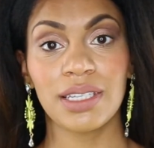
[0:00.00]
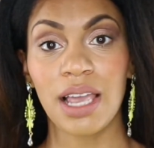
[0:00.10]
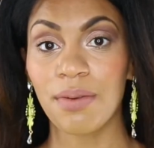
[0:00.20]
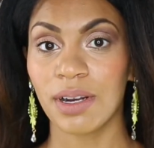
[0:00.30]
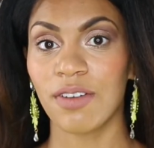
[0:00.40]

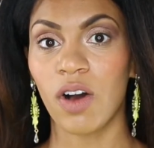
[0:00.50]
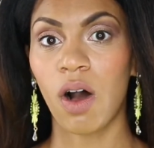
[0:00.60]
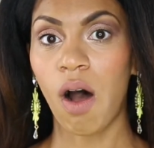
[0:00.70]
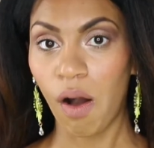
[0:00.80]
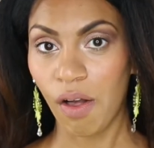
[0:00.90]
get rid of
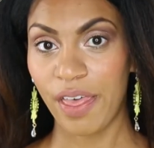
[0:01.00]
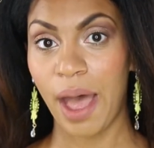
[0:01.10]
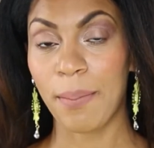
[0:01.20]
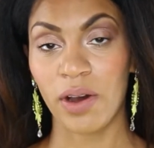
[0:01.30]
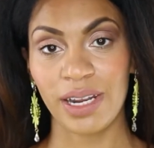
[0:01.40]
all
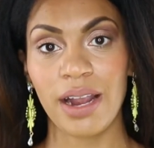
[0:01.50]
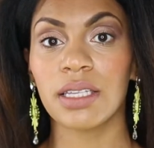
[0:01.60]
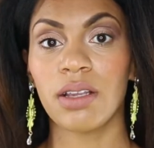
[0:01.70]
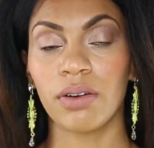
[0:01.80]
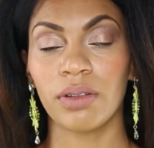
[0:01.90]
that body hair.
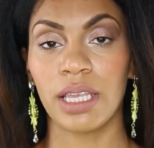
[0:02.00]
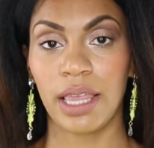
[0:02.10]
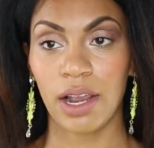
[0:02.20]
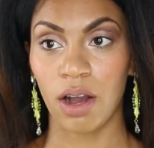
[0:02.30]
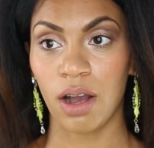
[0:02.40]
Not only
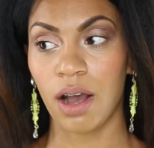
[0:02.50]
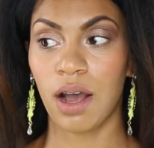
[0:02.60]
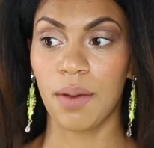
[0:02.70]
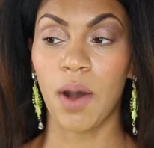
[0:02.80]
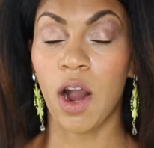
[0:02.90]
like
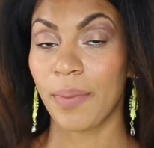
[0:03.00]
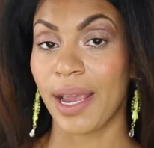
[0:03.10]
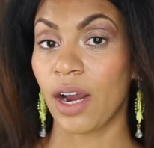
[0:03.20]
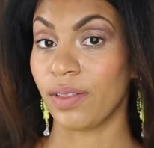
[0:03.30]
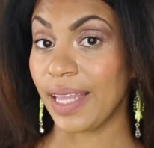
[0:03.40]
arm
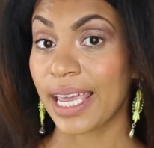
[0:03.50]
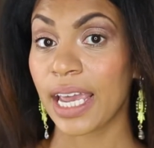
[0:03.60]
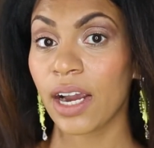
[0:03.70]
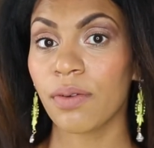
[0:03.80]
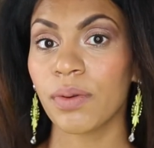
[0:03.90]
hair, leg
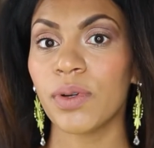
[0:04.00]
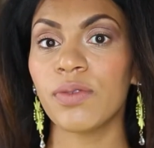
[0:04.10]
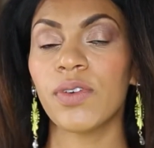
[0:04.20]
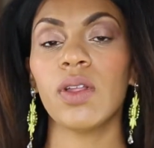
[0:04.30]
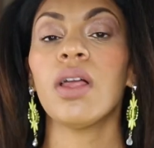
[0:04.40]
hair
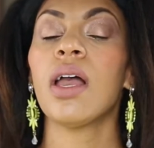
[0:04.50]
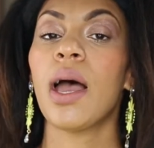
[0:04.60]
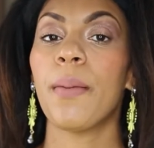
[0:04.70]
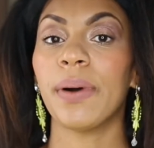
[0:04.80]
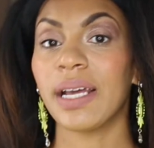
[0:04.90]
removal,
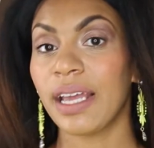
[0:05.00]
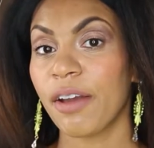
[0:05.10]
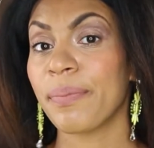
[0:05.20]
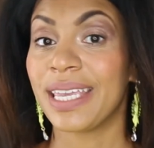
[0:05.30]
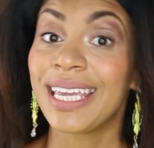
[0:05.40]
but
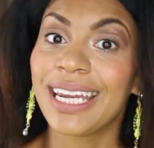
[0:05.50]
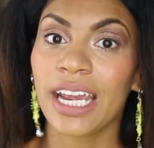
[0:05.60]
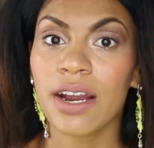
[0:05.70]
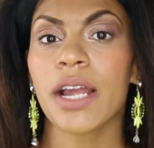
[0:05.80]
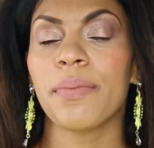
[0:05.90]
bikini
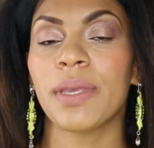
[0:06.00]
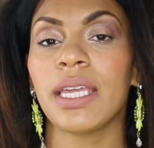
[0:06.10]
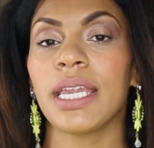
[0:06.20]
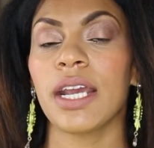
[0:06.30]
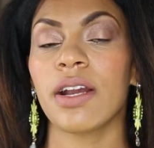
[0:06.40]

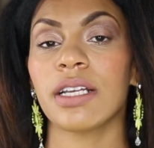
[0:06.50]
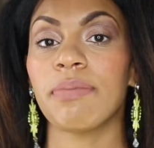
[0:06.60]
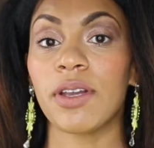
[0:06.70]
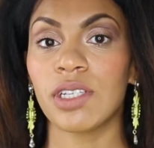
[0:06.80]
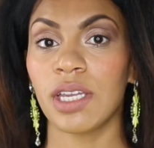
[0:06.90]
area,
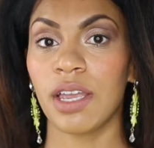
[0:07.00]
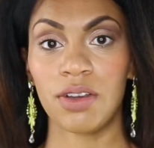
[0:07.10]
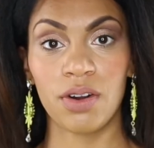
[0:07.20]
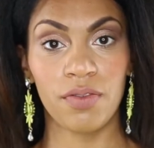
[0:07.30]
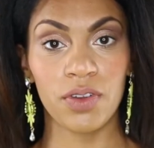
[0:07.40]
especially
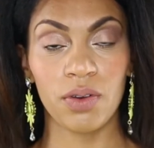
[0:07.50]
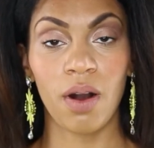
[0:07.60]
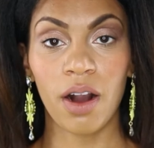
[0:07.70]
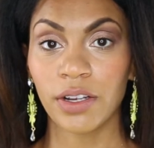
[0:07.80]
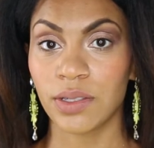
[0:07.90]
if you
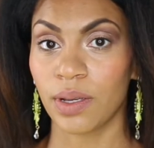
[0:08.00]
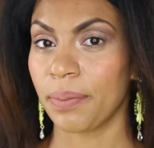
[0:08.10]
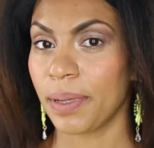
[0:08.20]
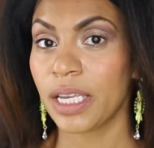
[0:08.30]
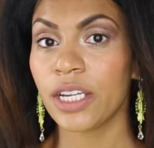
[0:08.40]
are doing a
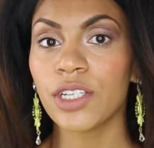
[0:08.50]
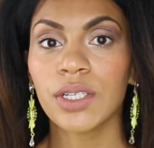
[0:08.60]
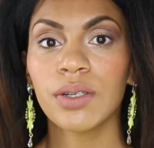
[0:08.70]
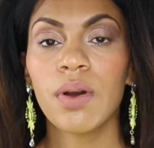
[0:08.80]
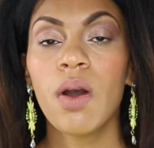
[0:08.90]
bikini
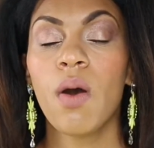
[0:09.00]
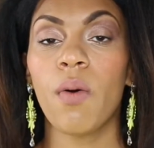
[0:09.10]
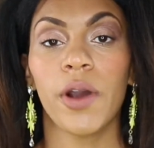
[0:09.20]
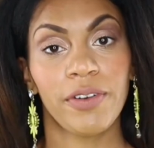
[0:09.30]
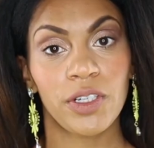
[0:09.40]
shoot
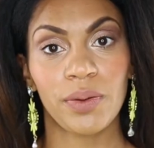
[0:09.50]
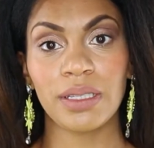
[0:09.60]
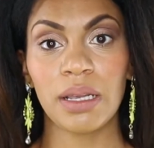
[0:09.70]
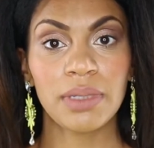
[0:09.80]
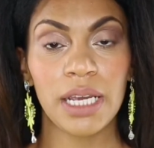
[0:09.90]
or if you're doing
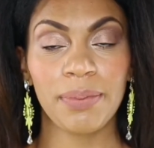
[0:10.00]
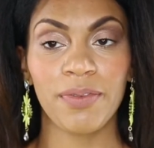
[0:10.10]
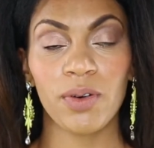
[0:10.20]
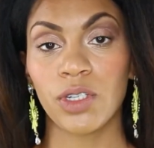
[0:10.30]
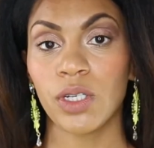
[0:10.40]
some type of
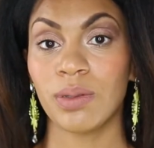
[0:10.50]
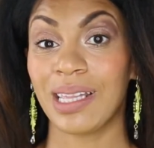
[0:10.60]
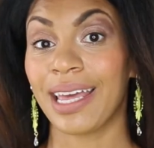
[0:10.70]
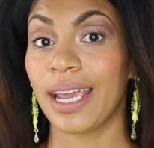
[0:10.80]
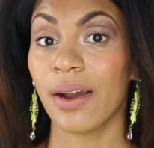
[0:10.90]
photo shoot,
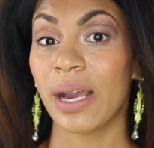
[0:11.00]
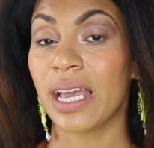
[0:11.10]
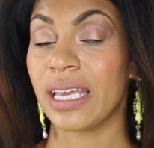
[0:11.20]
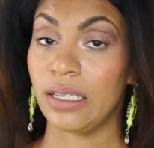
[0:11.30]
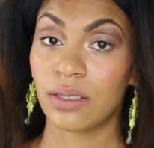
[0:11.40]
that
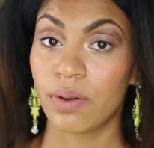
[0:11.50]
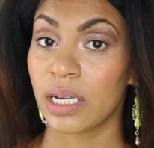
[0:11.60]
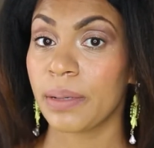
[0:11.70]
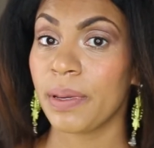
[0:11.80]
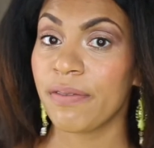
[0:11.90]
area is
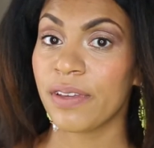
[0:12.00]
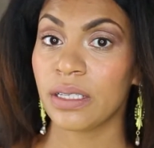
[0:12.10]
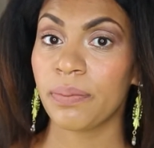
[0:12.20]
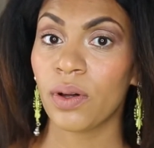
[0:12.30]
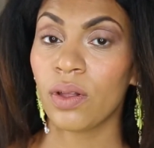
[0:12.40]
going to be
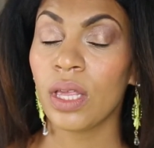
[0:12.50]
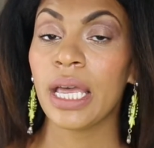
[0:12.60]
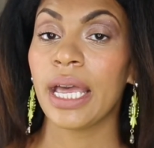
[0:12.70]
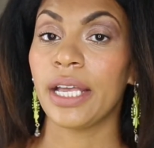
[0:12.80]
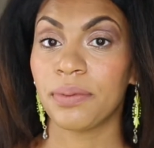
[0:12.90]
visible.
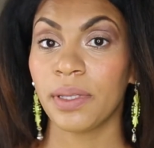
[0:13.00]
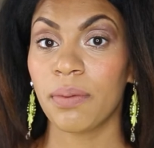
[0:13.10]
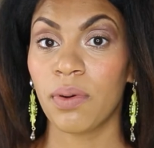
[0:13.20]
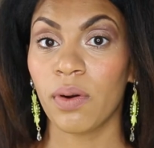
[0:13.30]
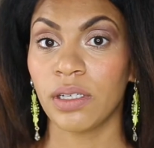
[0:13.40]
It's really
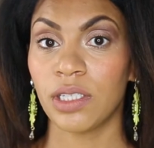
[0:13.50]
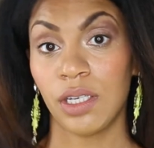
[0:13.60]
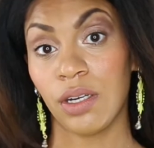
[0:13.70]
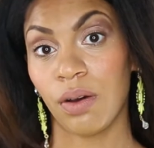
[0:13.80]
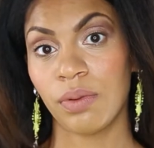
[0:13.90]
important
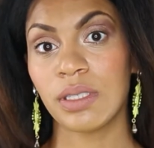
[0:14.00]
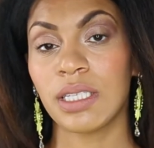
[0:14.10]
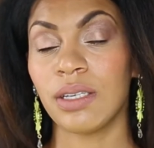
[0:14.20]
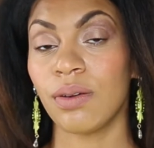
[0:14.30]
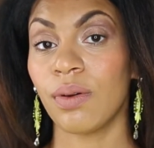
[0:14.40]

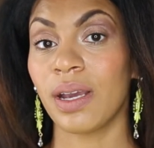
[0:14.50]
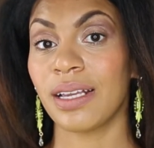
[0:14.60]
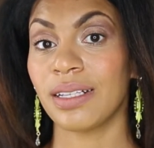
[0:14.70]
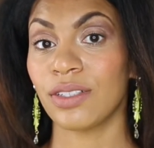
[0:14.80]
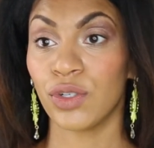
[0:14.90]
to
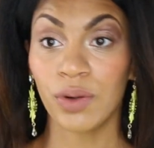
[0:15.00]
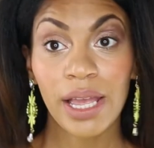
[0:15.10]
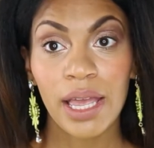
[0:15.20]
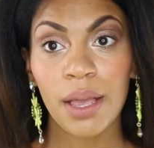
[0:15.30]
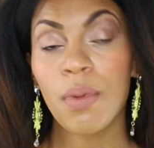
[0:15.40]

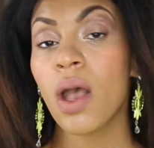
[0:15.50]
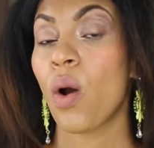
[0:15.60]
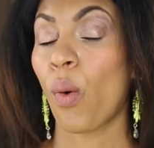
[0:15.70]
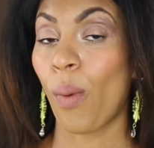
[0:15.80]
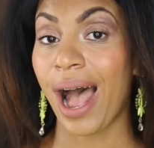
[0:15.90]
trim,
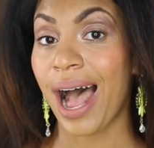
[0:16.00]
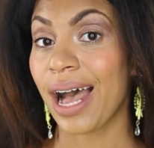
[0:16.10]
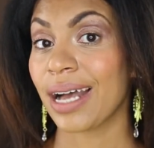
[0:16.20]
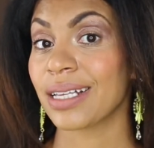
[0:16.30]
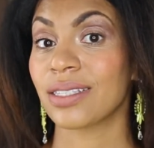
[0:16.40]

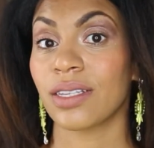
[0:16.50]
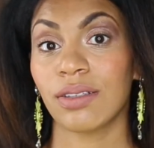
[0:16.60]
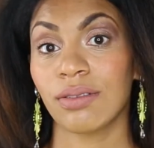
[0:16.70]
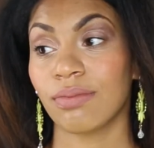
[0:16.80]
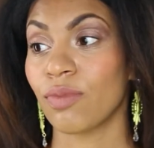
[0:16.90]
wax,
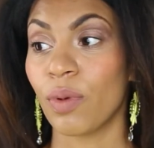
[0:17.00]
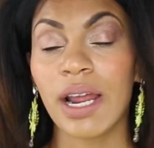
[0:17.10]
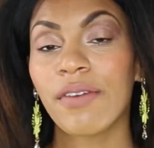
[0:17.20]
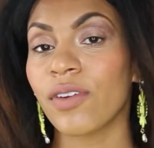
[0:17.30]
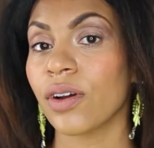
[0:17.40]

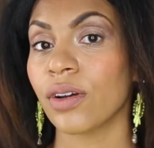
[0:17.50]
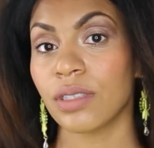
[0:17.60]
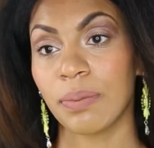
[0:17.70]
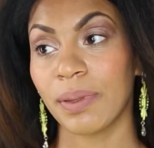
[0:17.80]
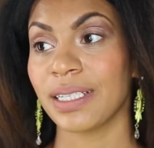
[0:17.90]

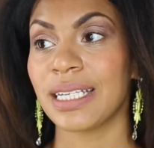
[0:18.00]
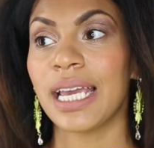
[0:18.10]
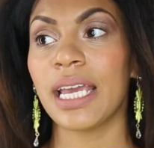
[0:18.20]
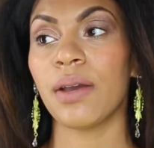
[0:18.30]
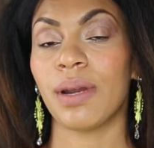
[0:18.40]

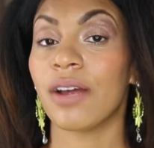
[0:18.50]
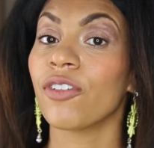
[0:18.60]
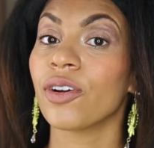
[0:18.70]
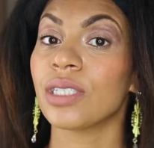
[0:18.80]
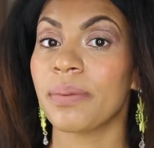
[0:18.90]
debilitate,
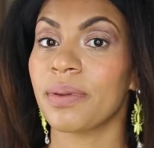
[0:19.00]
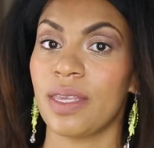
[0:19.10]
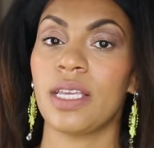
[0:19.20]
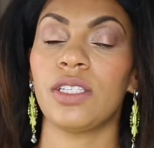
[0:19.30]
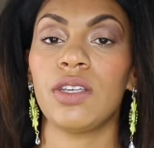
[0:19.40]
whatever type of
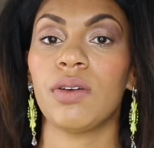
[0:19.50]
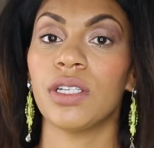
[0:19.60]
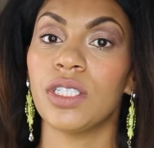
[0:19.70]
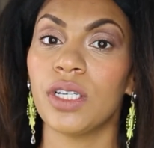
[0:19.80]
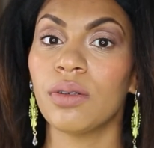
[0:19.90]
things you
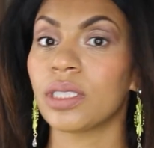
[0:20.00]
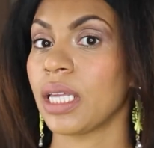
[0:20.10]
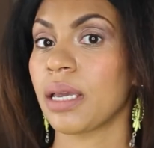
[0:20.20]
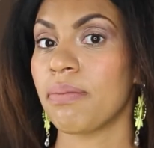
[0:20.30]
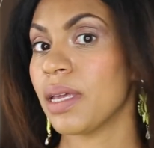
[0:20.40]
can do
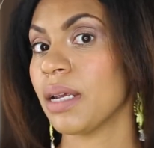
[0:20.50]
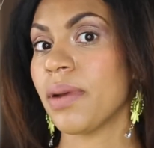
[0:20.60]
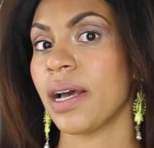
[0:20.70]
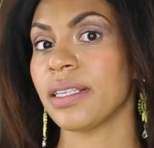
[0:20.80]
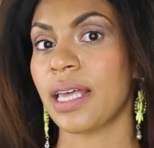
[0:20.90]
to
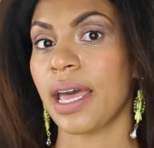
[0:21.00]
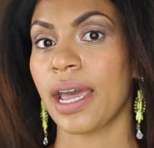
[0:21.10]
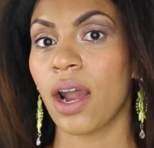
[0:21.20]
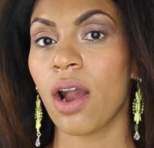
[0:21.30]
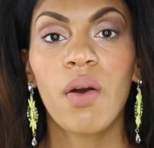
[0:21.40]
minimize that
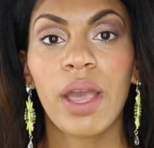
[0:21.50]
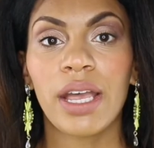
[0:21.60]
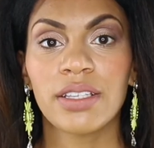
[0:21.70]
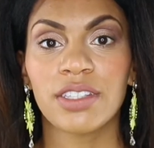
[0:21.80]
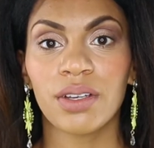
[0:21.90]
hair.
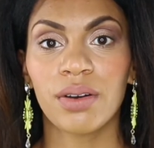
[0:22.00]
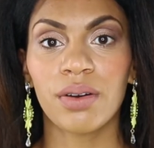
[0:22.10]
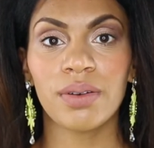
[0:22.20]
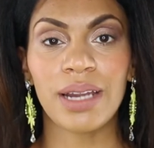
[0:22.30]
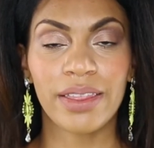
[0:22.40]
Okay,
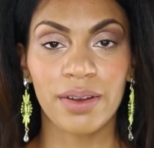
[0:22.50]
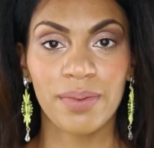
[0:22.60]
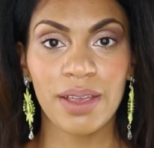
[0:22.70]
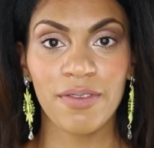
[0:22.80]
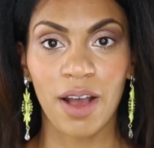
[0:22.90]
so now that
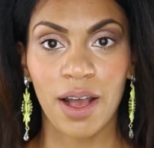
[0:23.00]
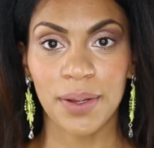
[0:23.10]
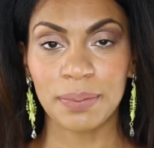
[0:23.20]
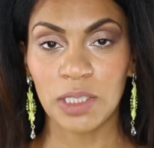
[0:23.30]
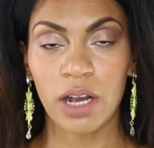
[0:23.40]
we've
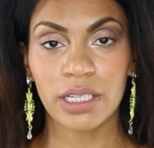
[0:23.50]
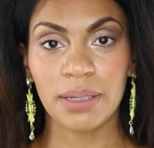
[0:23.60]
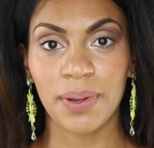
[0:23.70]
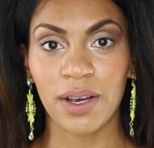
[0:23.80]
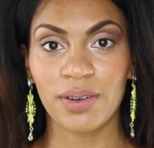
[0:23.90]
talked
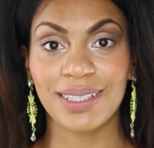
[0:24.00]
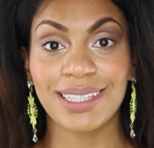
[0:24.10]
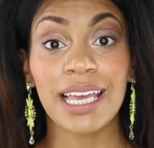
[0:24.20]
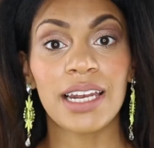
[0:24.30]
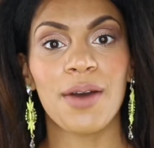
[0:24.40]
about
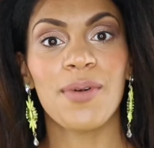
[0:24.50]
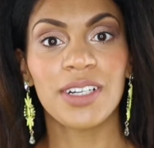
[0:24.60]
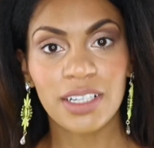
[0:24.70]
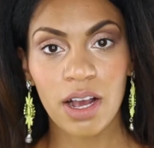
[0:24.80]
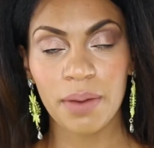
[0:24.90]
skin, I
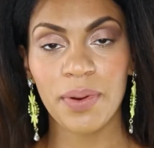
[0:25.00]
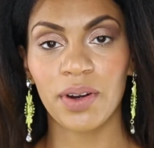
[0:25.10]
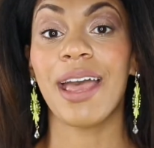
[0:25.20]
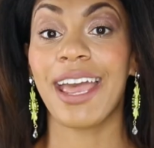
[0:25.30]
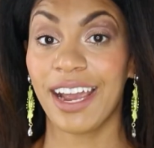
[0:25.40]
want to talk
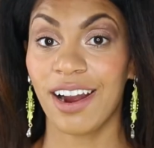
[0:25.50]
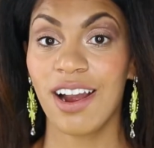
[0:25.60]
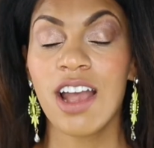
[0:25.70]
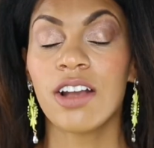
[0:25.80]
about hair.